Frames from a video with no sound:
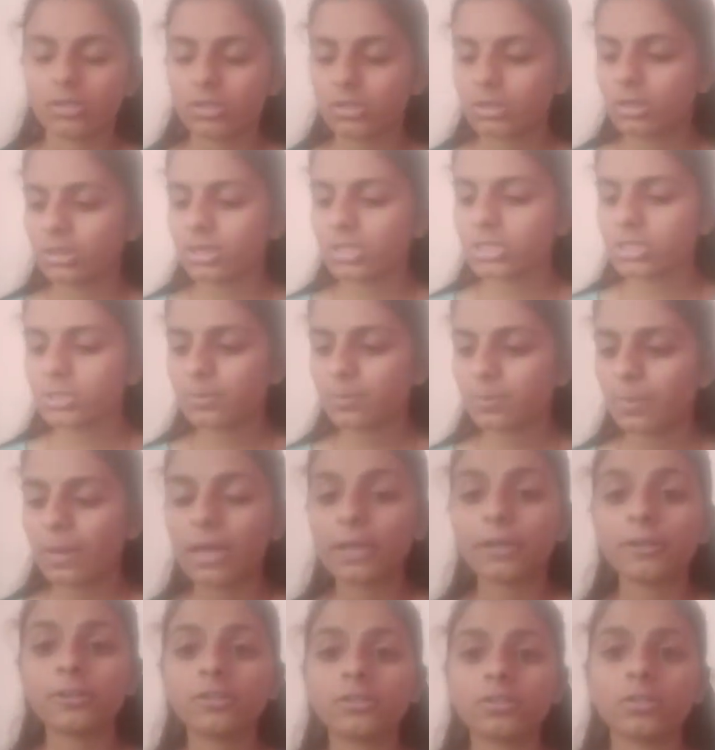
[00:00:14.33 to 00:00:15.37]
This
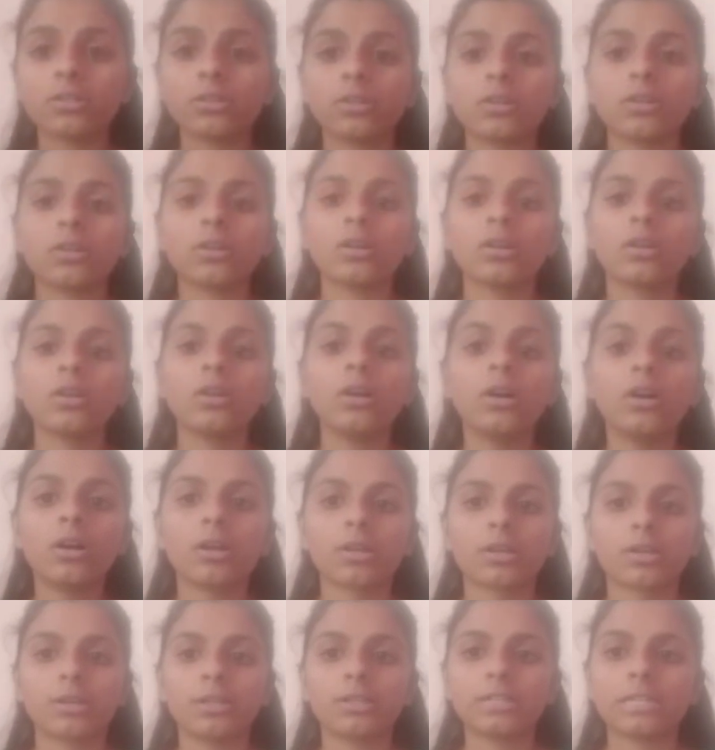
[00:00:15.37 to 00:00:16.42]
part
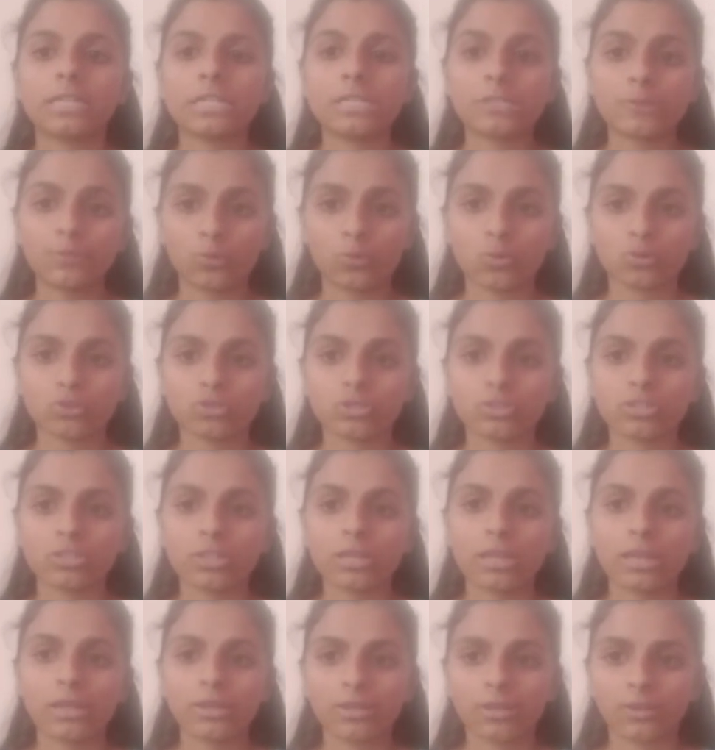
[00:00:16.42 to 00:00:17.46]
contains
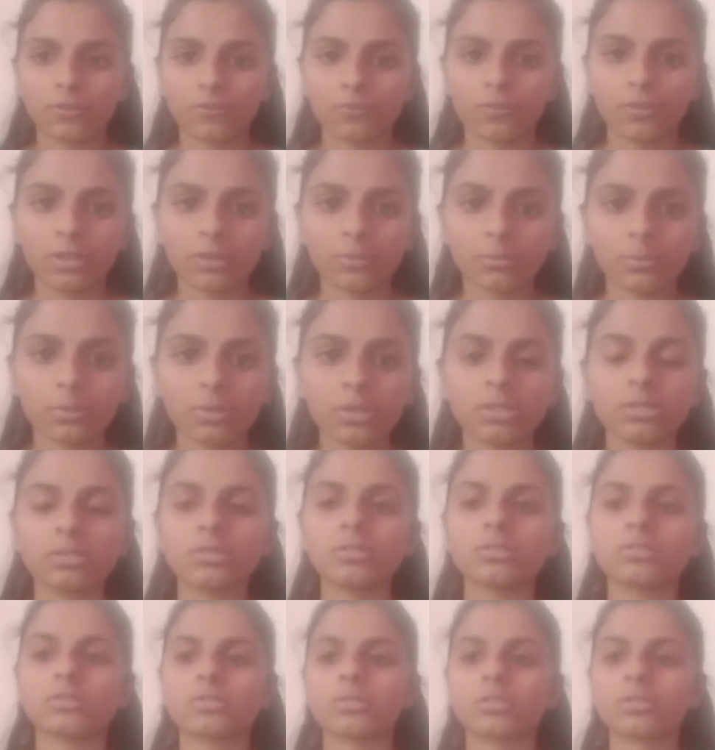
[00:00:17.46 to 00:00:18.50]
procedure and
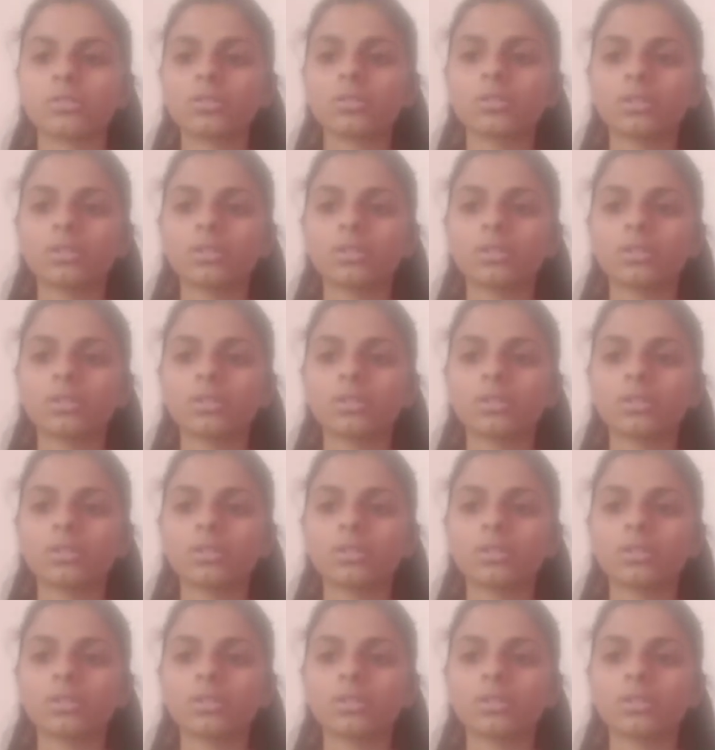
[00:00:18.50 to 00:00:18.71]
requirements